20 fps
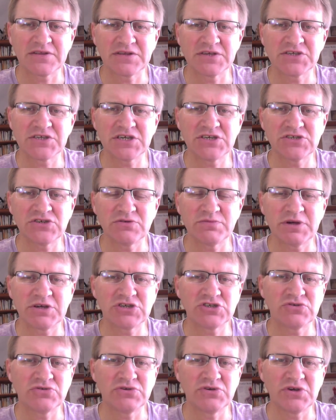this issue, make
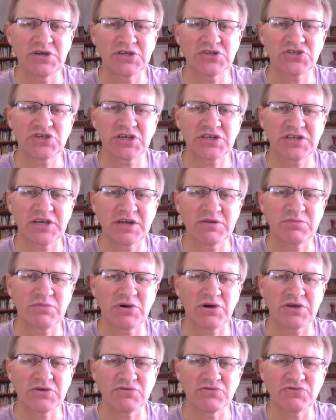sure you get checked out
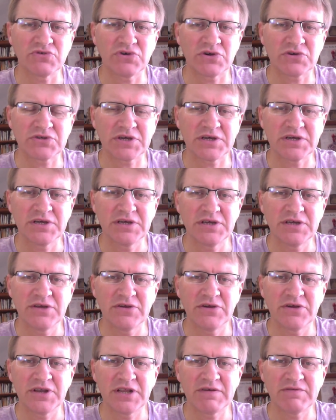by your doctor
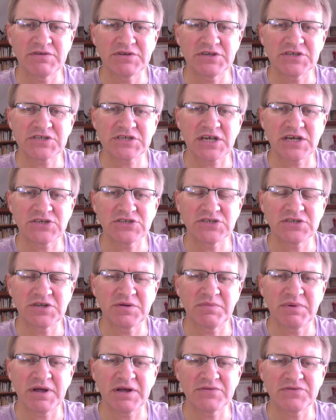and have a discussion
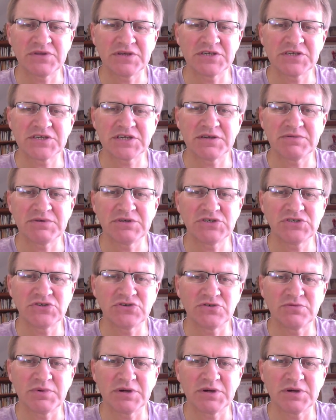about this issue.